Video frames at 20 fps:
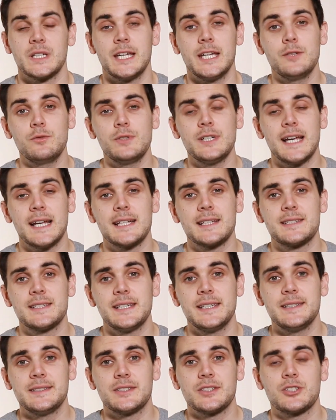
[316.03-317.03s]
In
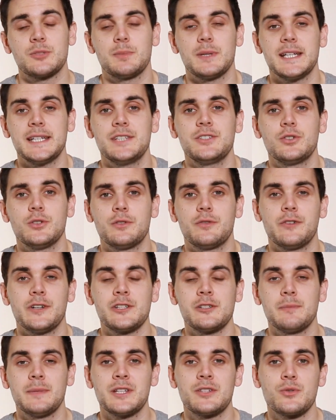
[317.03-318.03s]
reality, displaying good
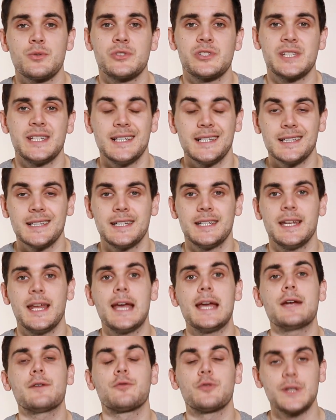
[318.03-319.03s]
fundamental skill
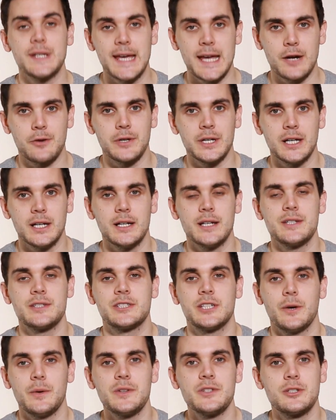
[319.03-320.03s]
in every area is
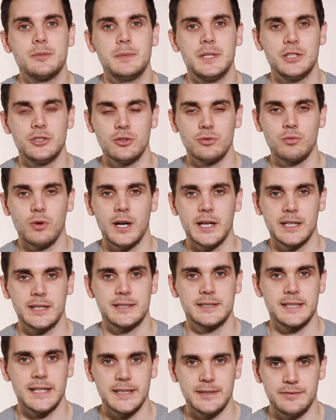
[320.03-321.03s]
going to mean you're
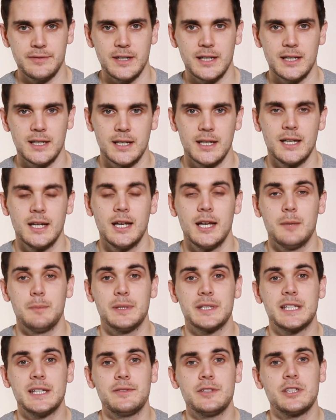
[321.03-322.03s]
riding safer.
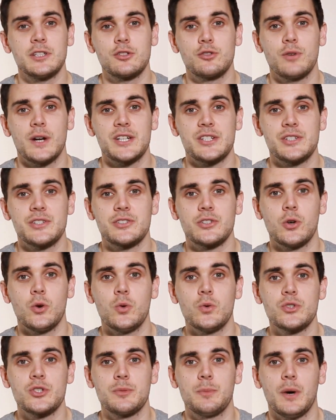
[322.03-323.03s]
But given that crashes
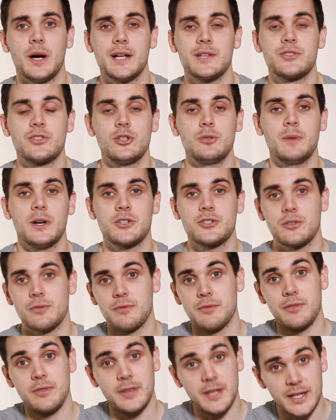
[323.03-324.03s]
caused by too much
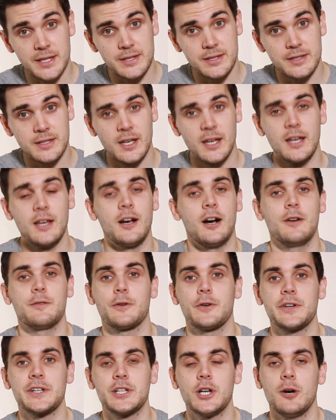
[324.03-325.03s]
of this are
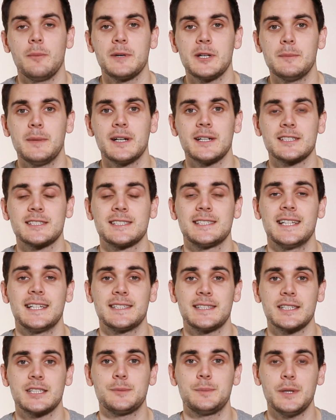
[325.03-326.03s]
very common amongst
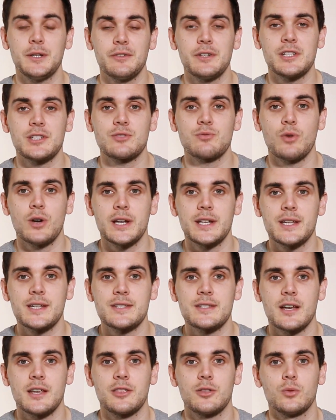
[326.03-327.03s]
less experienced
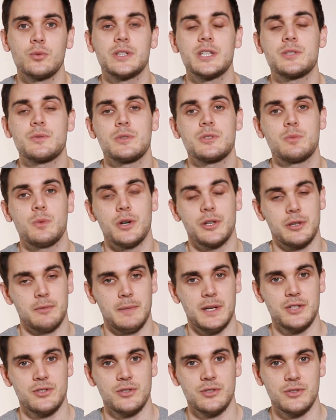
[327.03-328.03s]
riders, I thought this was worth a
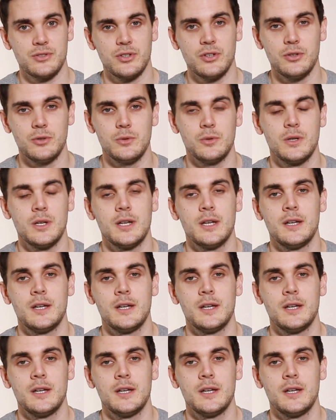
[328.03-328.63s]
mention too.